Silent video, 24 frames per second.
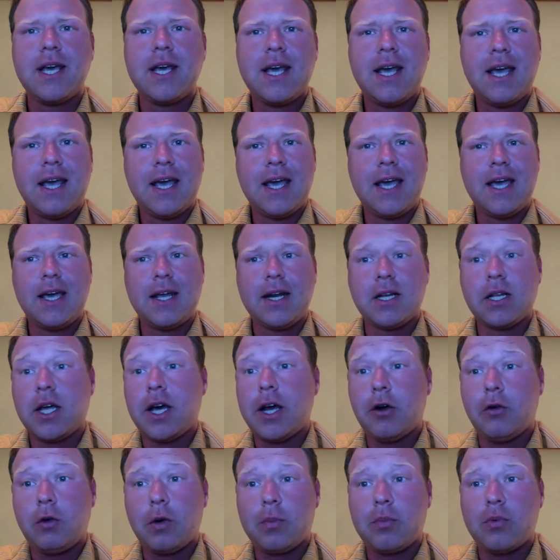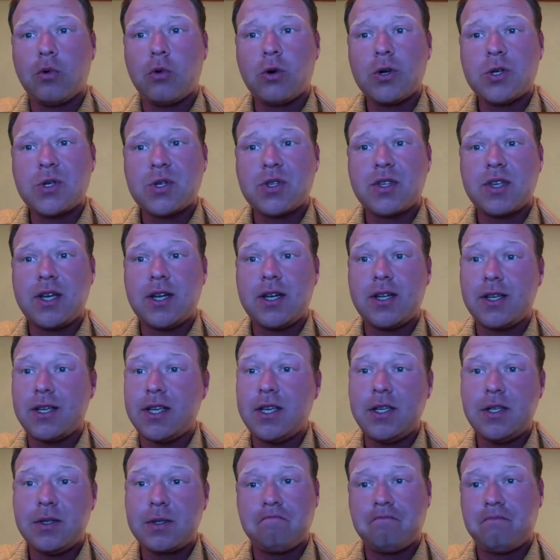and a lot of reports that he's
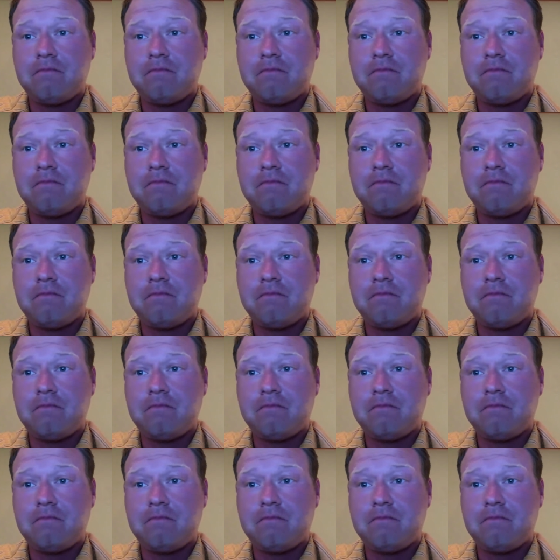been